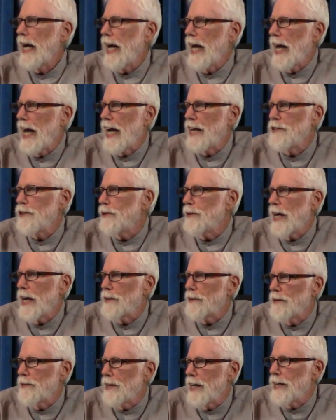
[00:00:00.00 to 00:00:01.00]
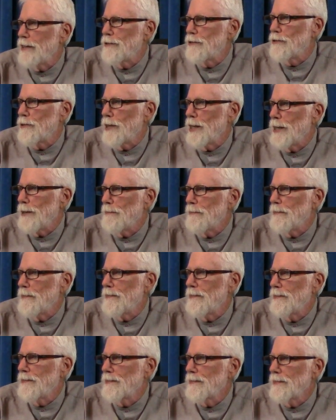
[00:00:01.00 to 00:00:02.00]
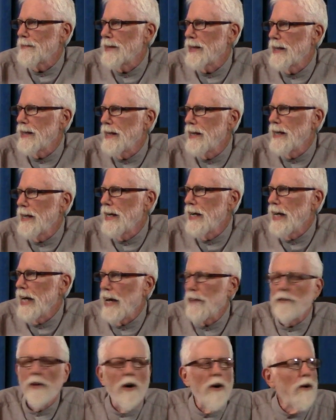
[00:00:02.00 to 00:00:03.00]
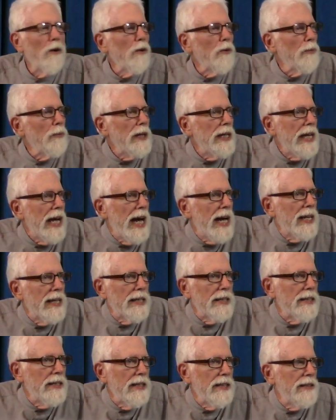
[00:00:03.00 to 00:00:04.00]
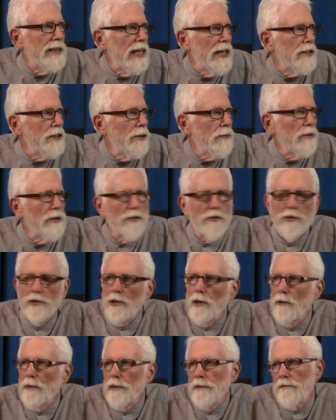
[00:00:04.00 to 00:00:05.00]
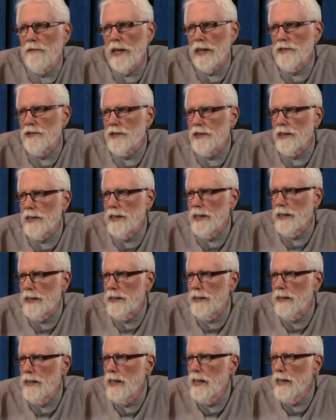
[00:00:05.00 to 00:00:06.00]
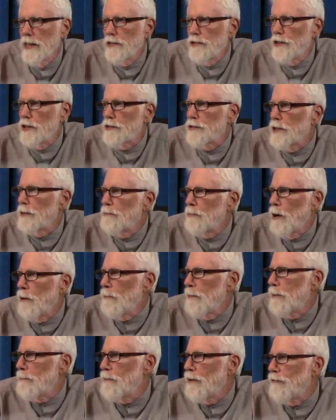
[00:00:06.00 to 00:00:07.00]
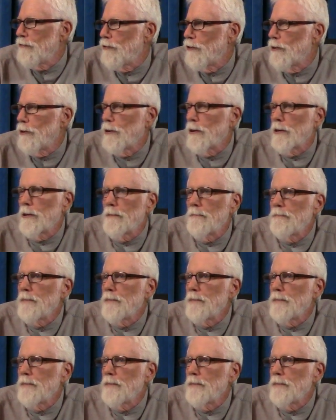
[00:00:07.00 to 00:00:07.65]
And you're out of that dream. And the whole reality that you were so invested in just a moment before